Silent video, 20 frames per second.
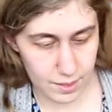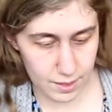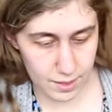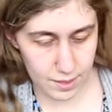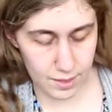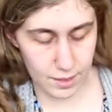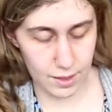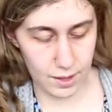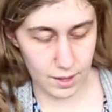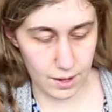
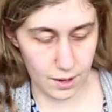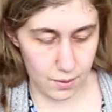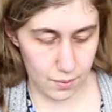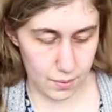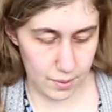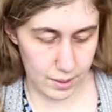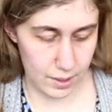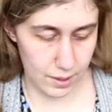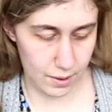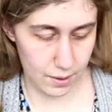There
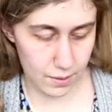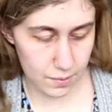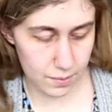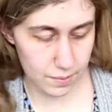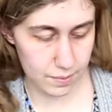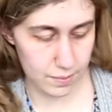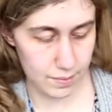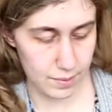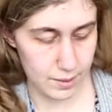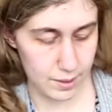we go.
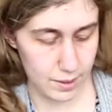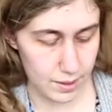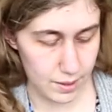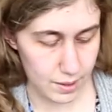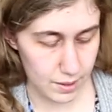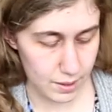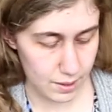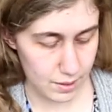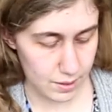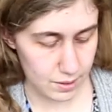
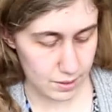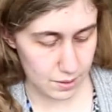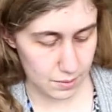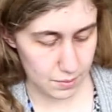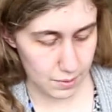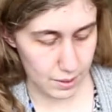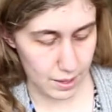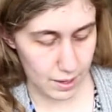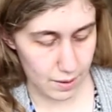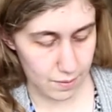
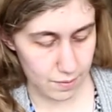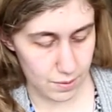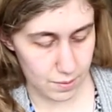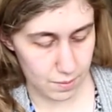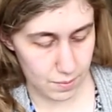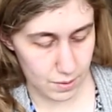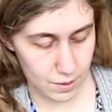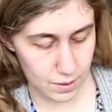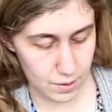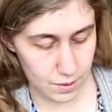So we have
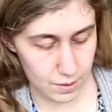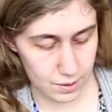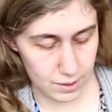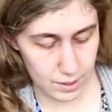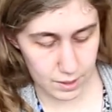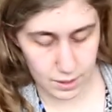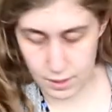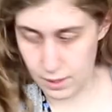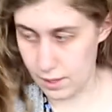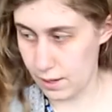them all
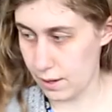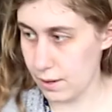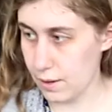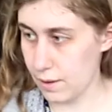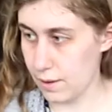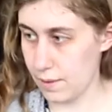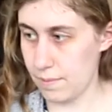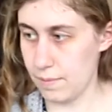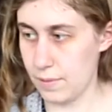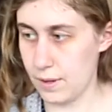in
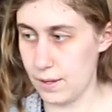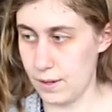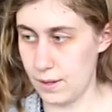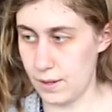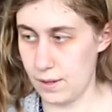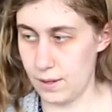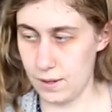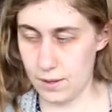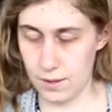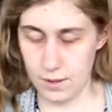there. I'm
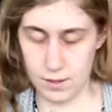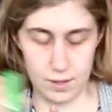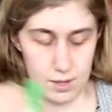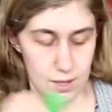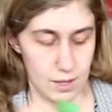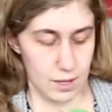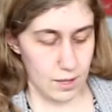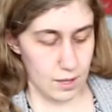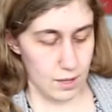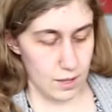gonna
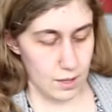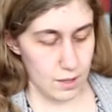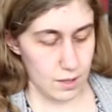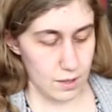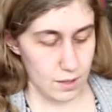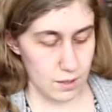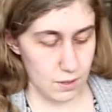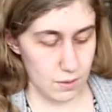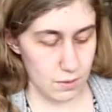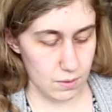
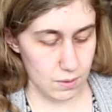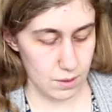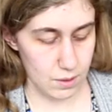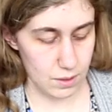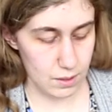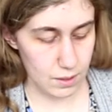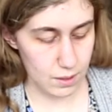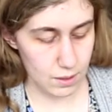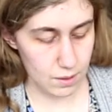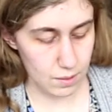do a
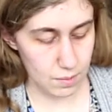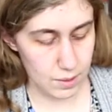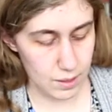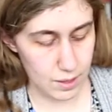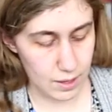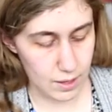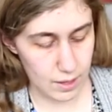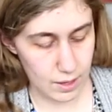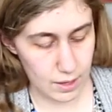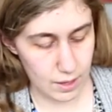little
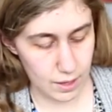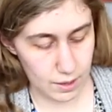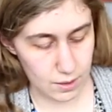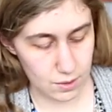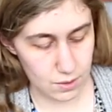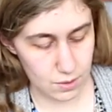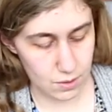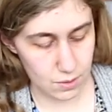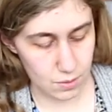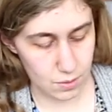bit
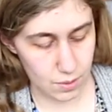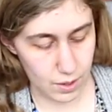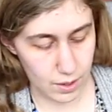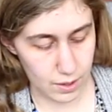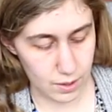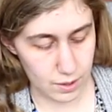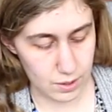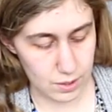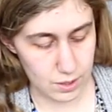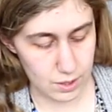extra
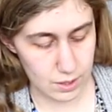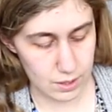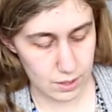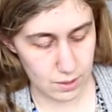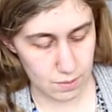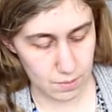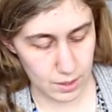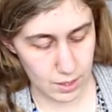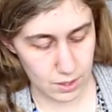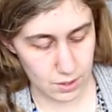water
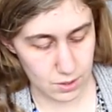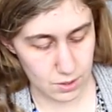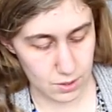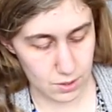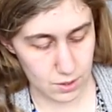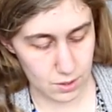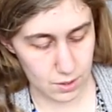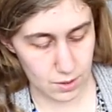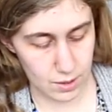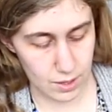just to make
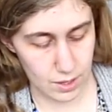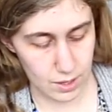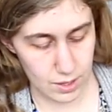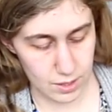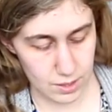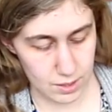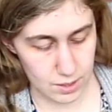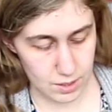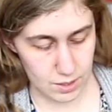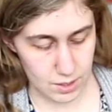sure that
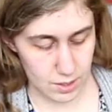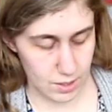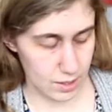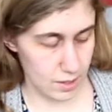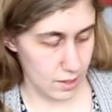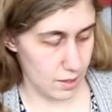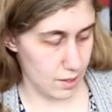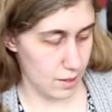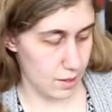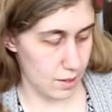it's
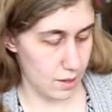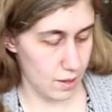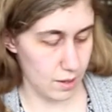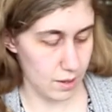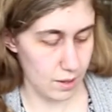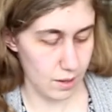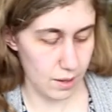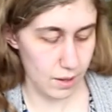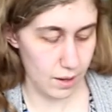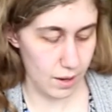
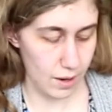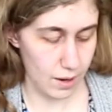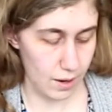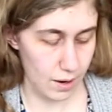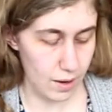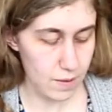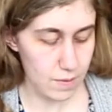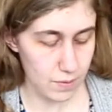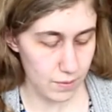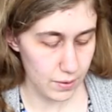got
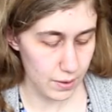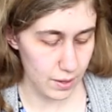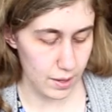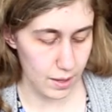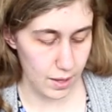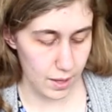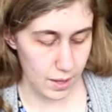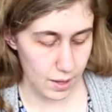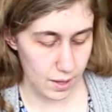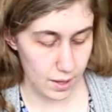enough.
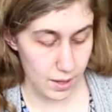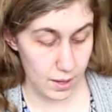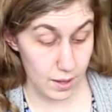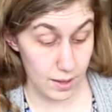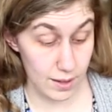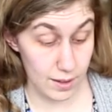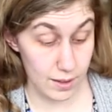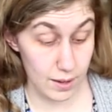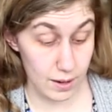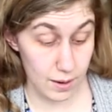
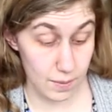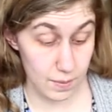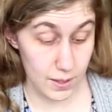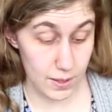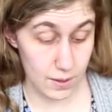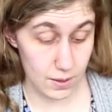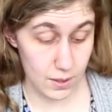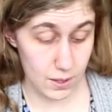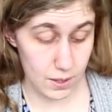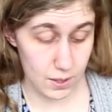And then I'm
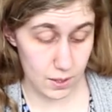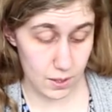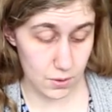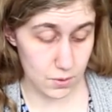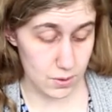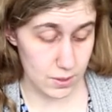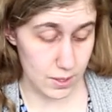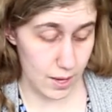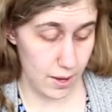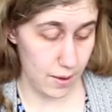gonna
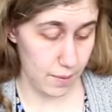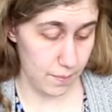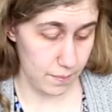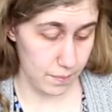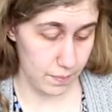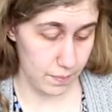close it.